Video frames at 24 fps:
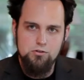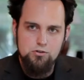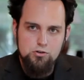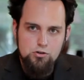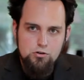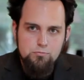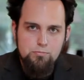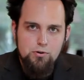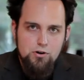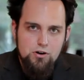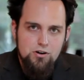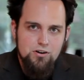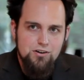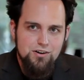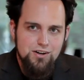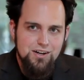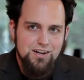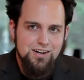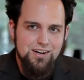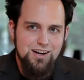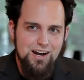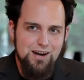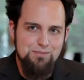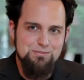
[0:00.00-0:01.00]
Goober.
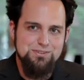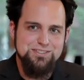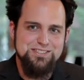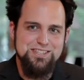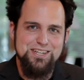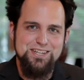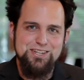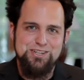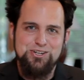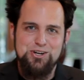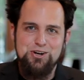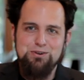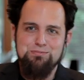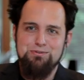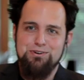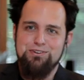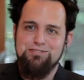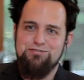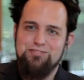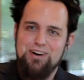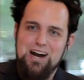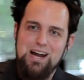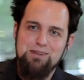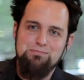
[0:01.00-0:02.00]
I almost said Goober
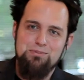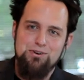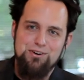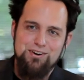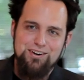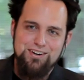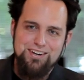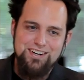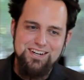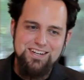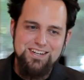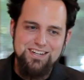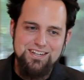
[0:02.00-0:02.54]
fiber.